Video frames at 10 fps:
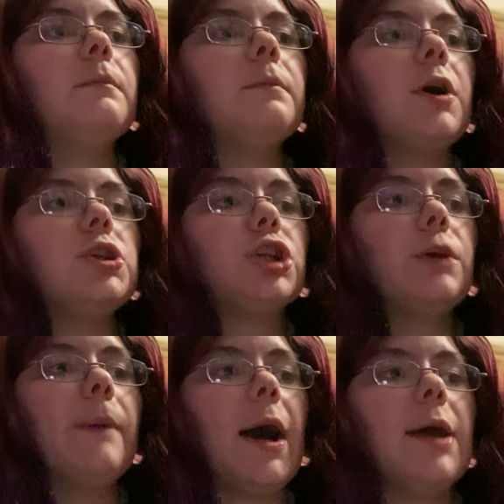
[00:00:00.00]
plus
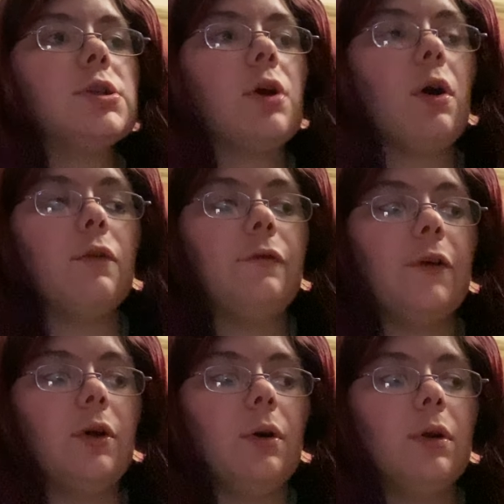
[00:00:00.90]
she buys her own
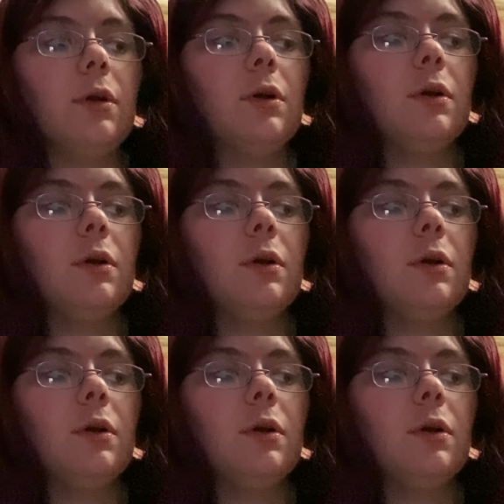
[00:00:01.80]
food,